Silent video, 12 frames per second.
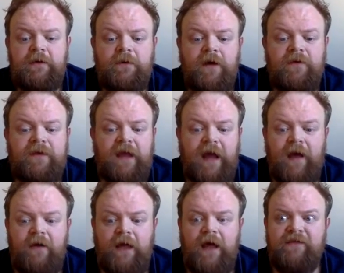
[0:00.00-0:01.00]
while the
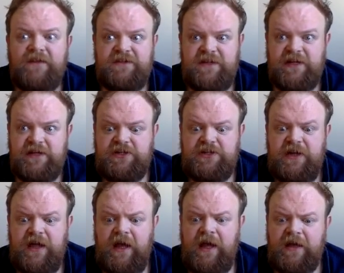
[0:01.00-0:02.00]
owl had the dish
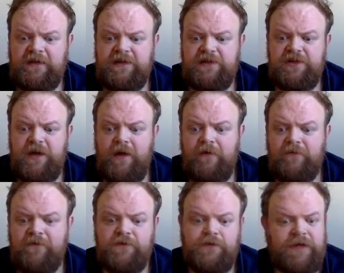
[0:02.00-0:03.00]
and its share
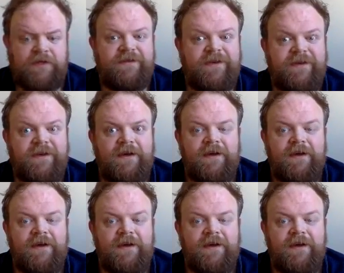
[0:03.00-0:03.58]
of the treat.